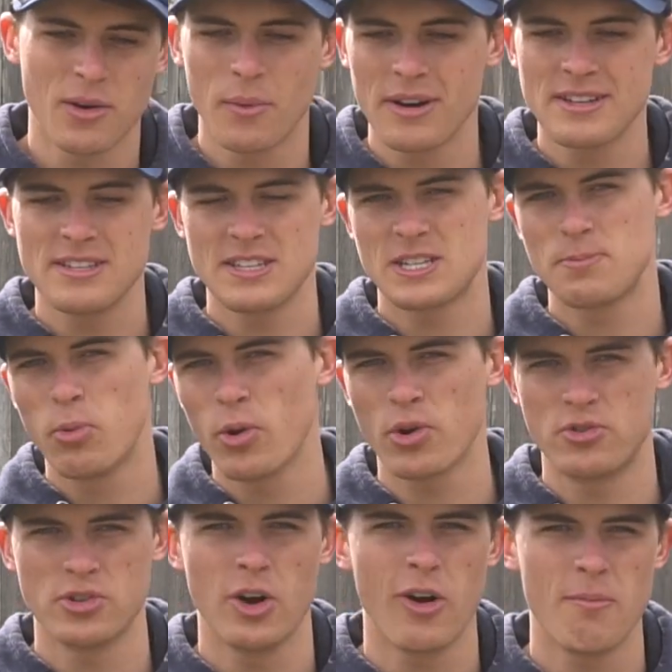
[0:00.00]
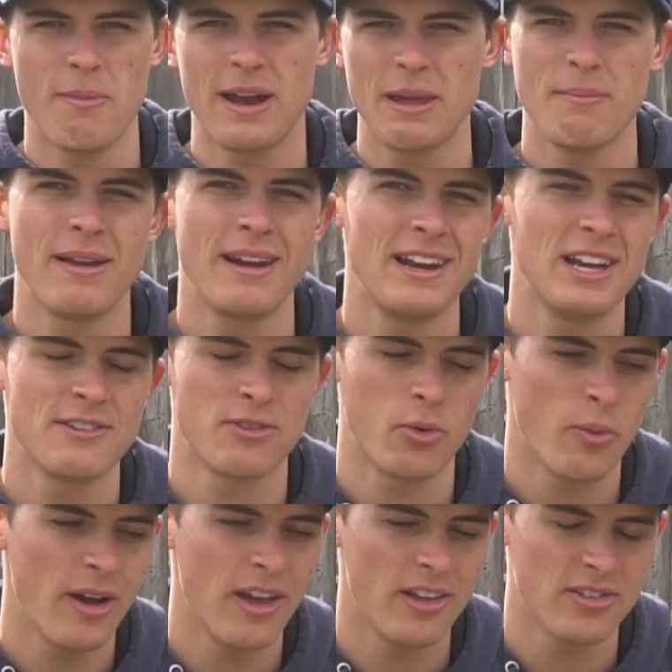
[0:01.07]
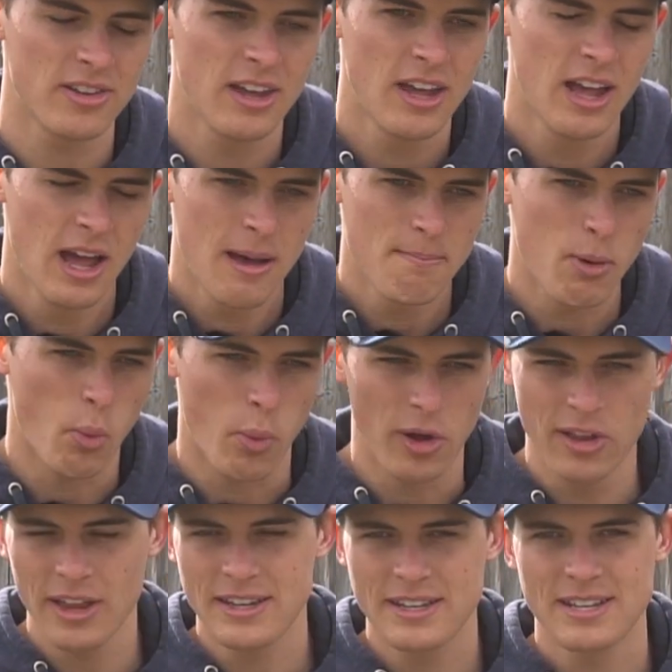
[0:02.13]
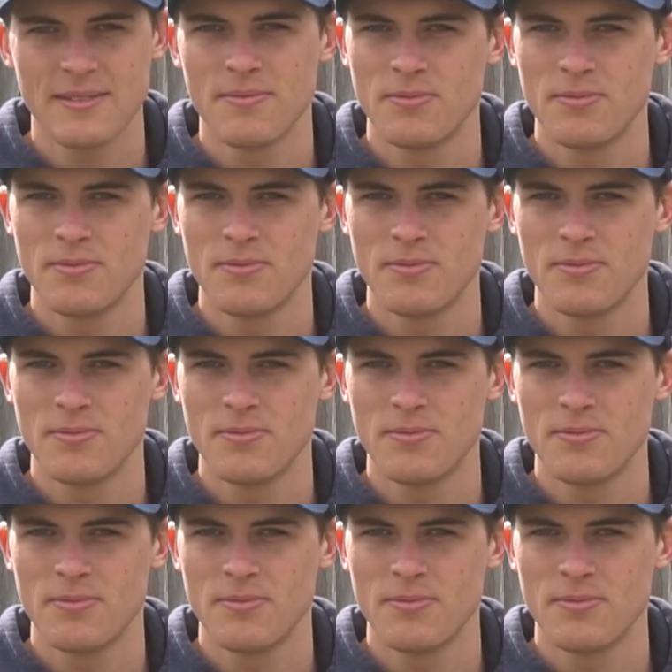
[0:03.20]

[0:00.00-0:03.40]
want to see the sport grow in many, many different ways. But will it?